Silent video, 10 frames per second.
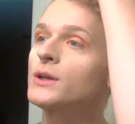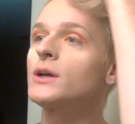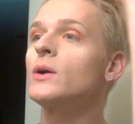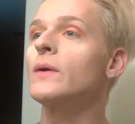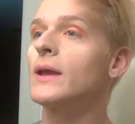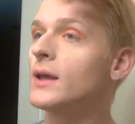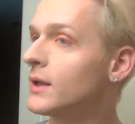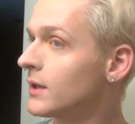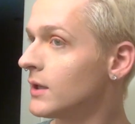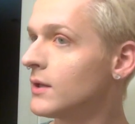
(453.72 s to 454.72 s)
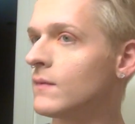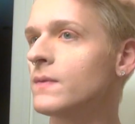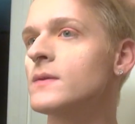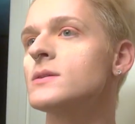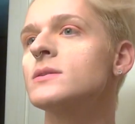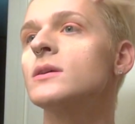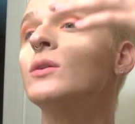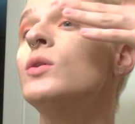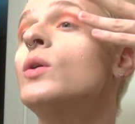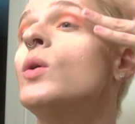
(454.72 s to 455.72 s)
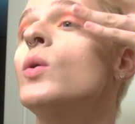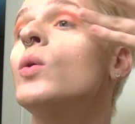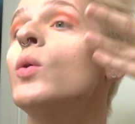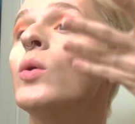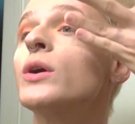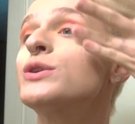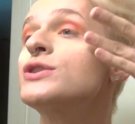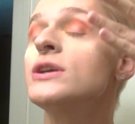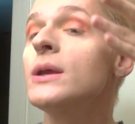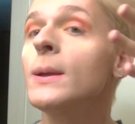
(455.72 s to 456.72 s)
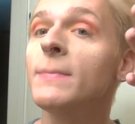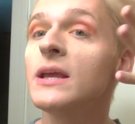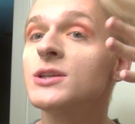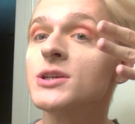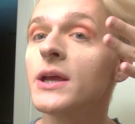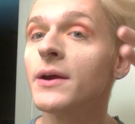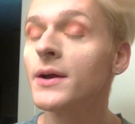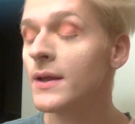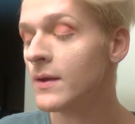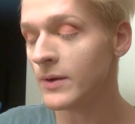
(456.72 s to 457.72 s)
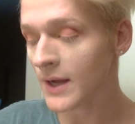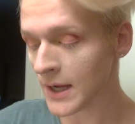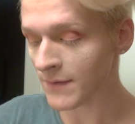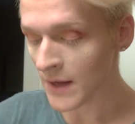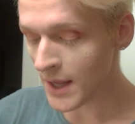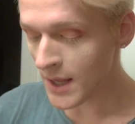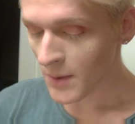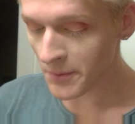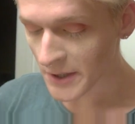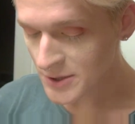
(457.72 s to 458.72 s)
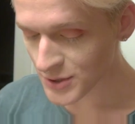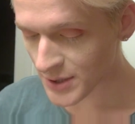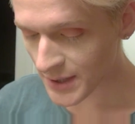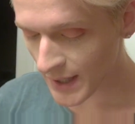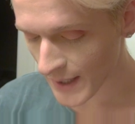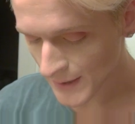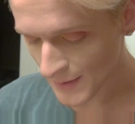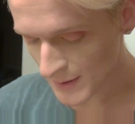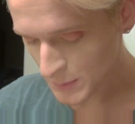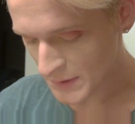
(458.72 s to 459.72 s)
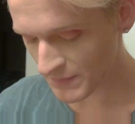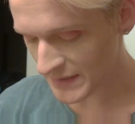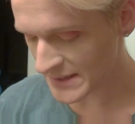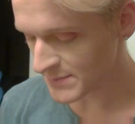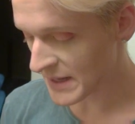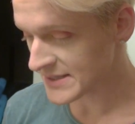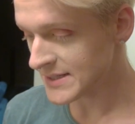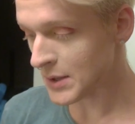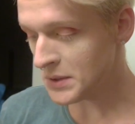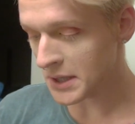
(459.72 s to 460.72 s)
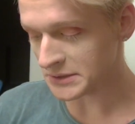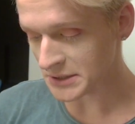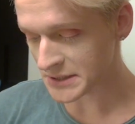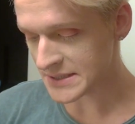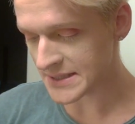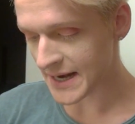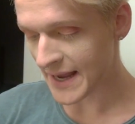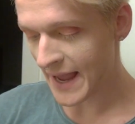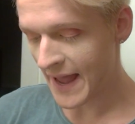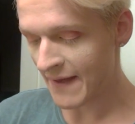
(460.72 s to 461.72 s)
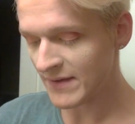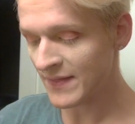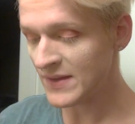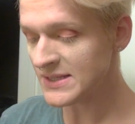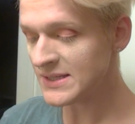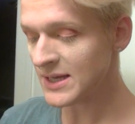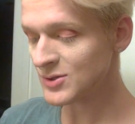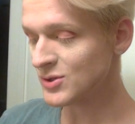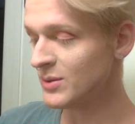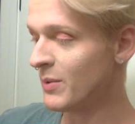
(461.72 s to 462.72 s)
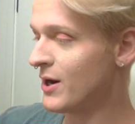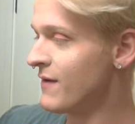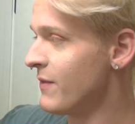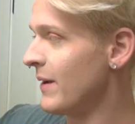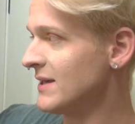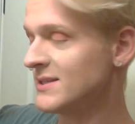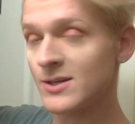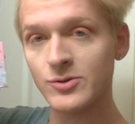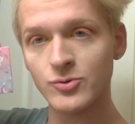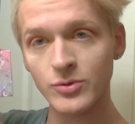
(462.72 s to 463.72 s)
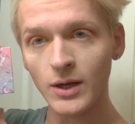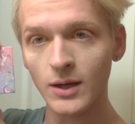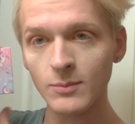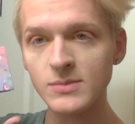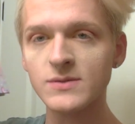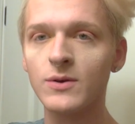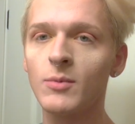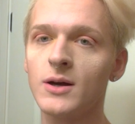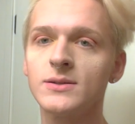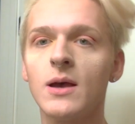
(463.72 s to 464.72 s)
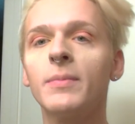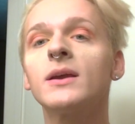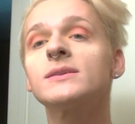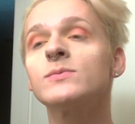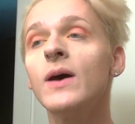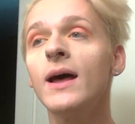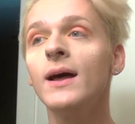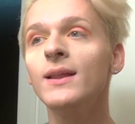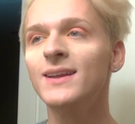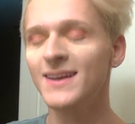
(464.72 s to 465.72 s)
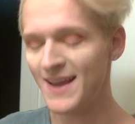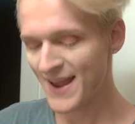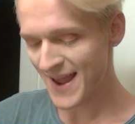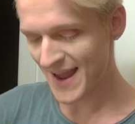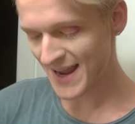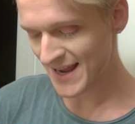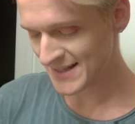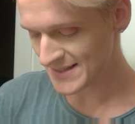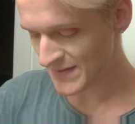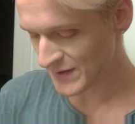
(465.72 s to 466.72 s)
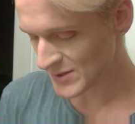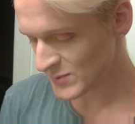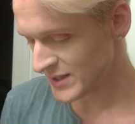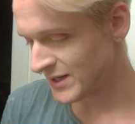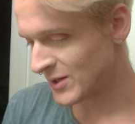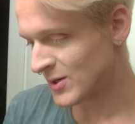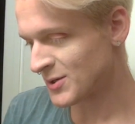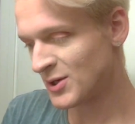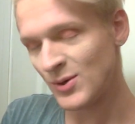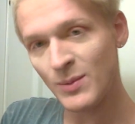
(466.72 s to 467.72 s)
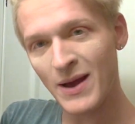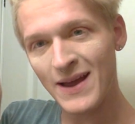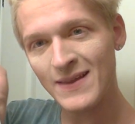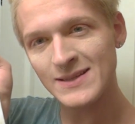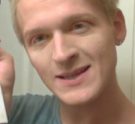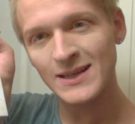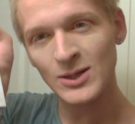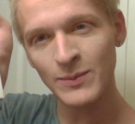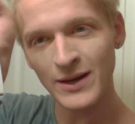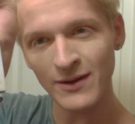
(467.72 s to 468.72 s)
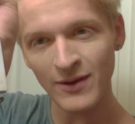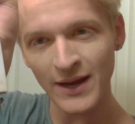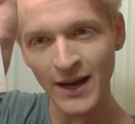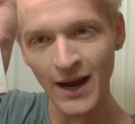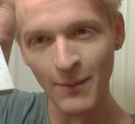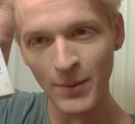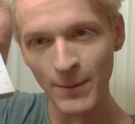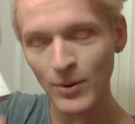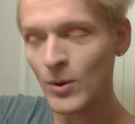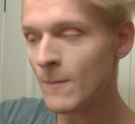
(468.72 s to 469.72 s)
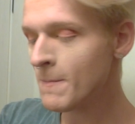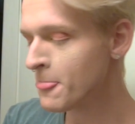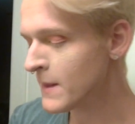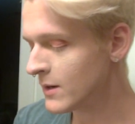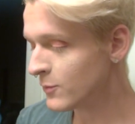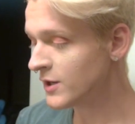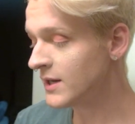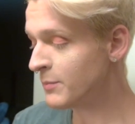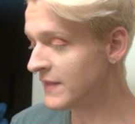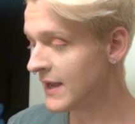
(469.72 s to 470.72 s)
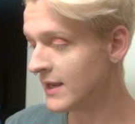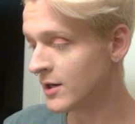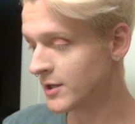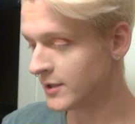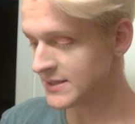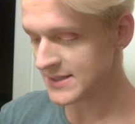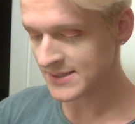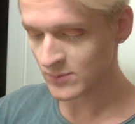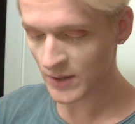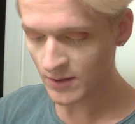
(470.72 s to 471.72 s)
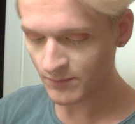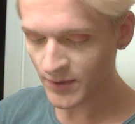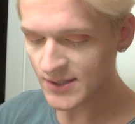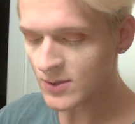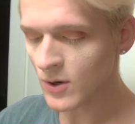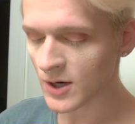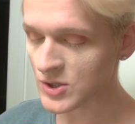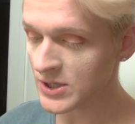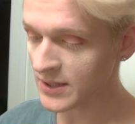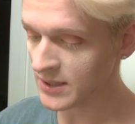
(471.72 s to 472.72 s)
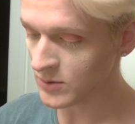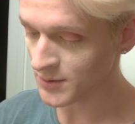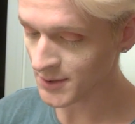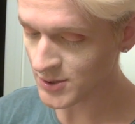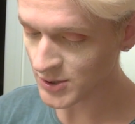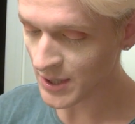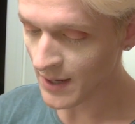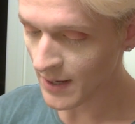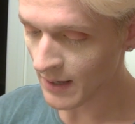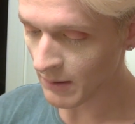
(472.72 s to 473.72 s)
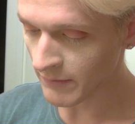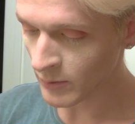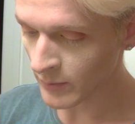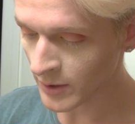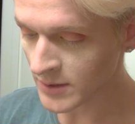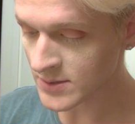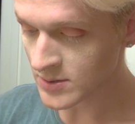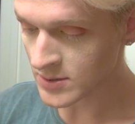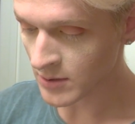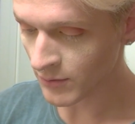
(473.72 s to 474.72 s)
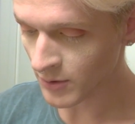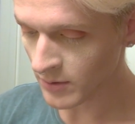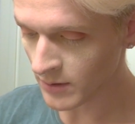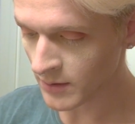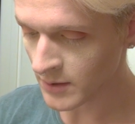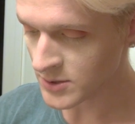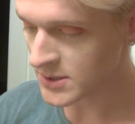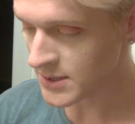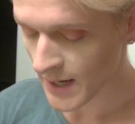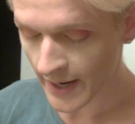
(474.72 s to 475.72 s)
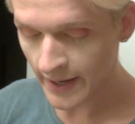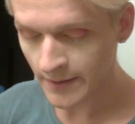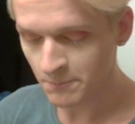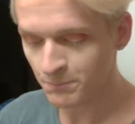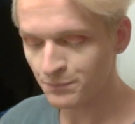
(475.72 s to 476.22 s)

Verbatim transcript: going to go in this little orangey, peachy area that we have. We're actually going to add like one of these pastel colors that I have, and this is actually a part of the Pastel Dreams from Hot Topic as well. And there's one in here called Cutie Pie that's a little bit of a purple. We're going to put that in our crease as well. Not so harsh like the orange. However, we're going to still throw it in there just to add